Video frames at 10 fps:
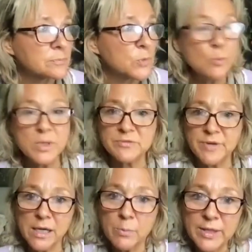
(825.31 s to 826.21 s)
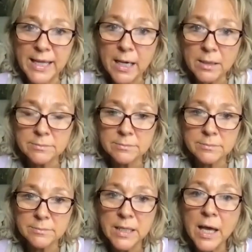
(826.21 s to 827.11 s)
almost fed up with how
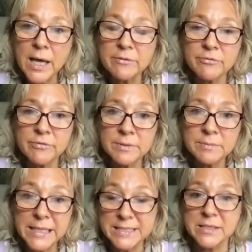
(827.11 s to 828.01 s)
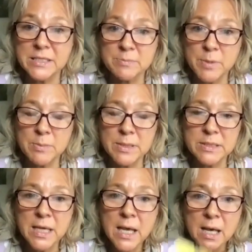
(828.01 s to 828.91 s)
life is at this moment.